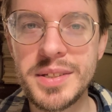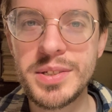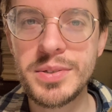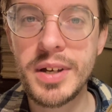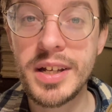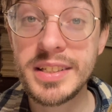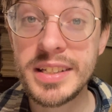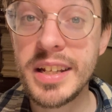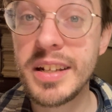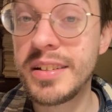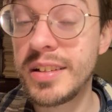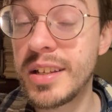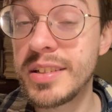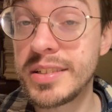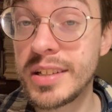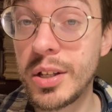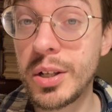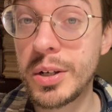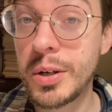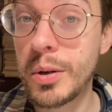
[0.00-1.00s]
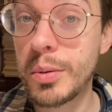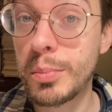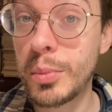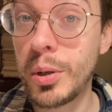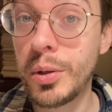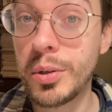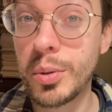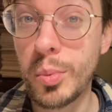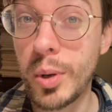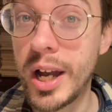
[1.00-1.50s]
So I did a silicone
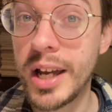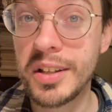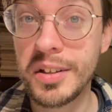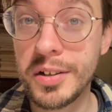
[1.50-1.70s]
mold a while